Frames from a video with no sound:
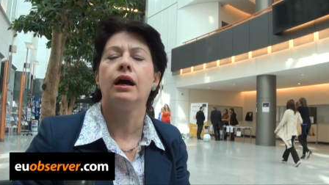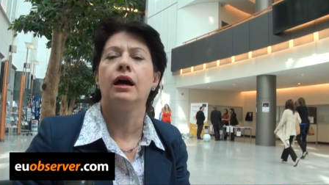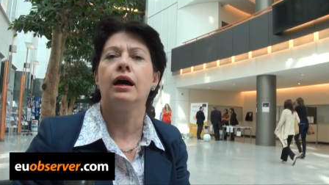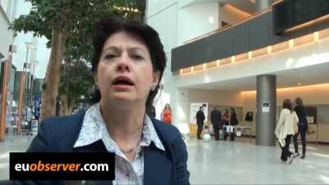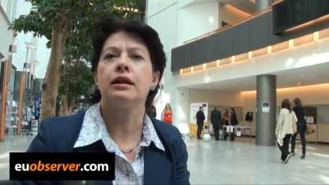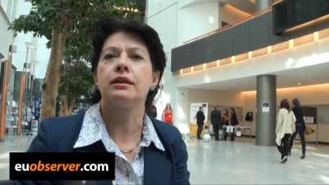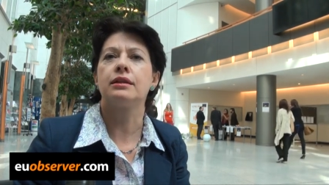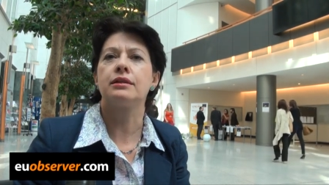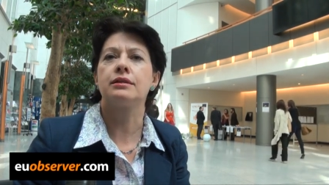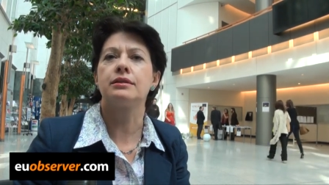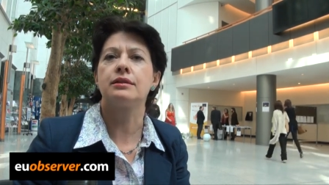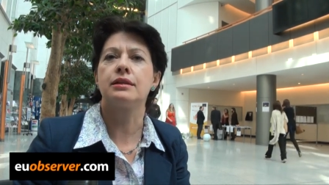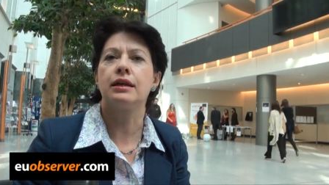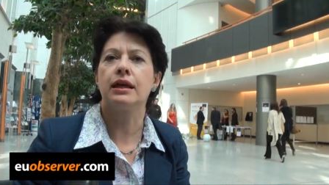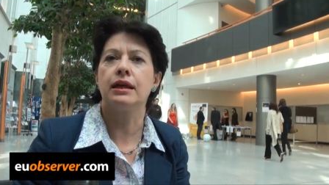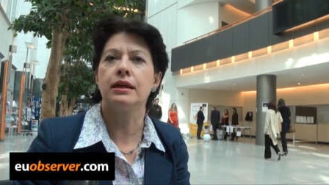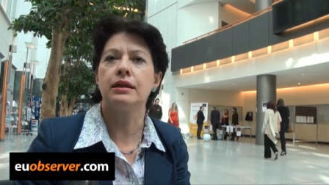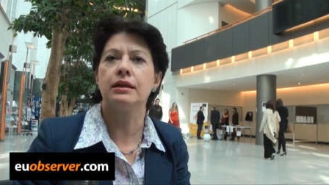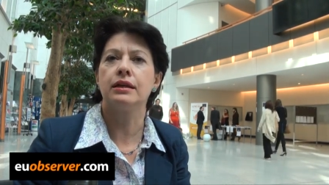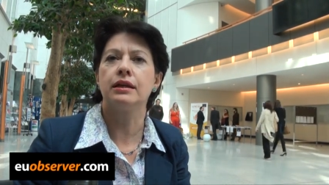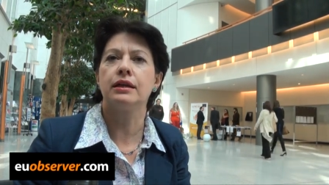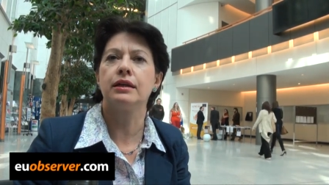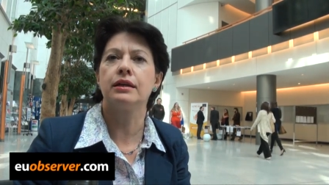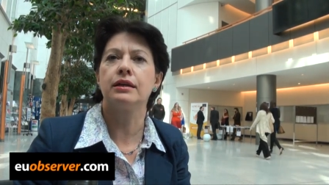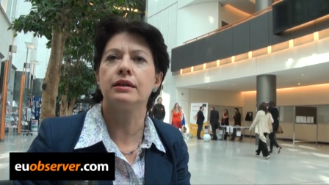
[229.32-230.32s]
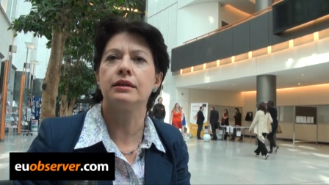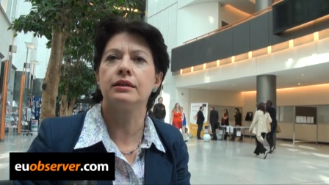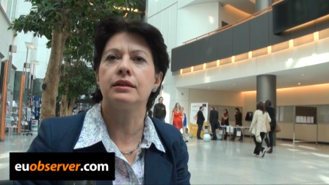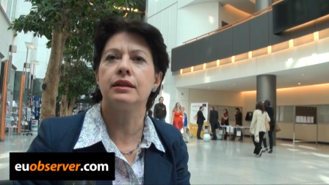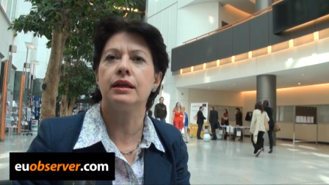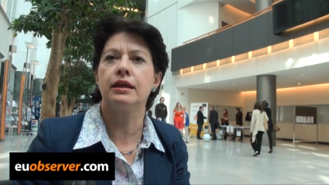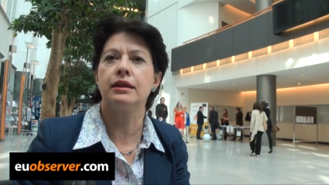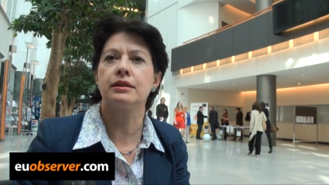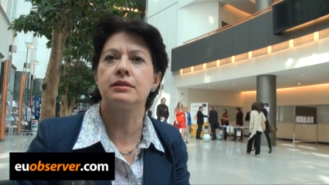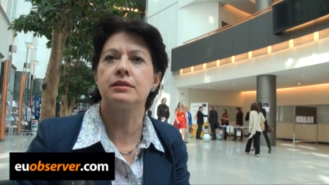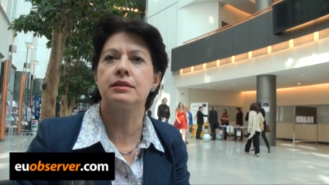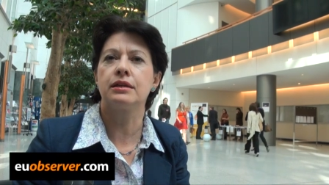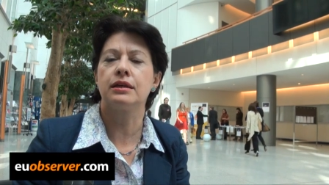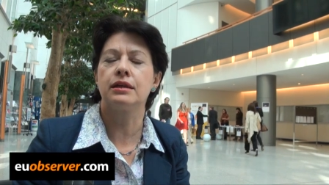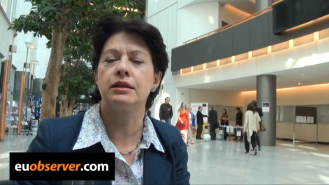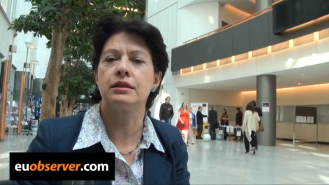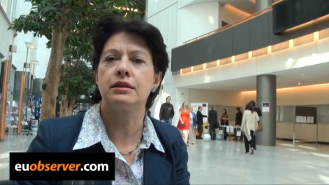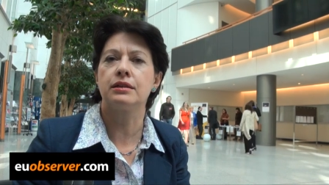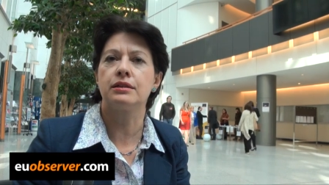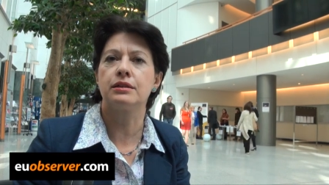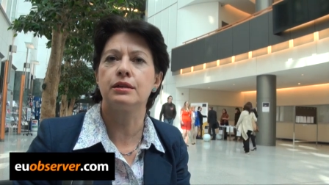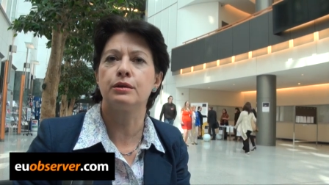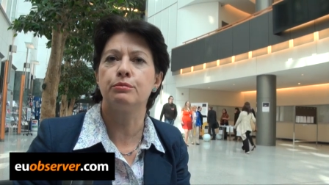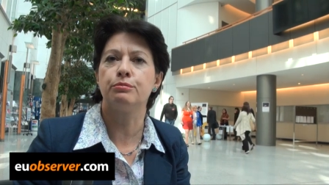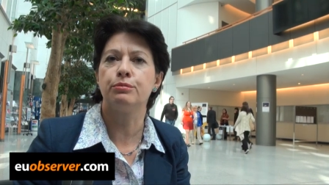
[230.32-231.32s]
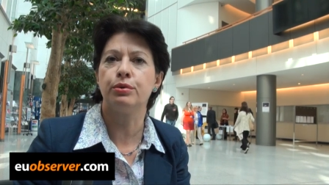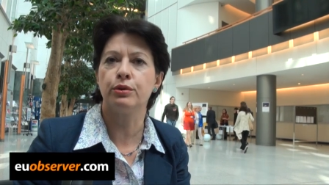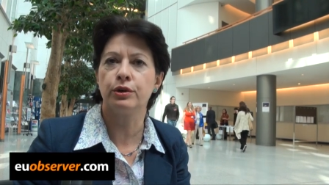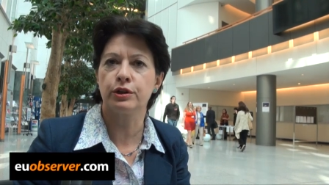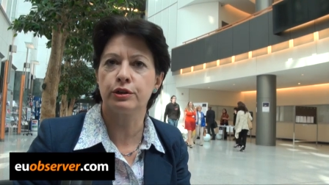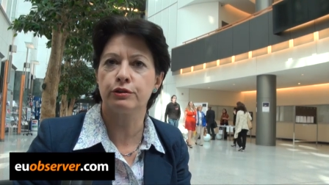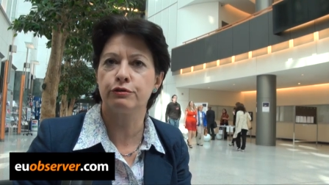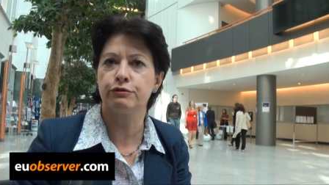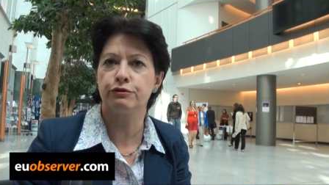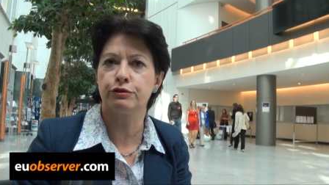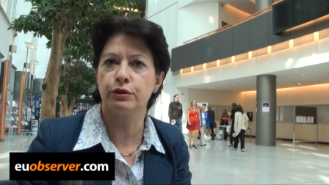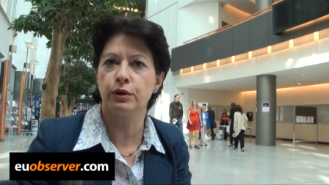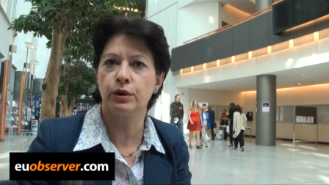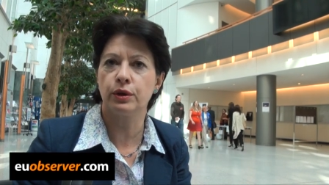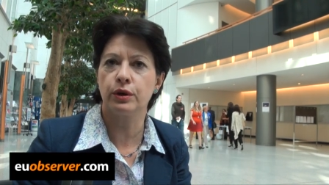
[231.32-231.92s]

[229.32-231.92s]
understanding that it is important for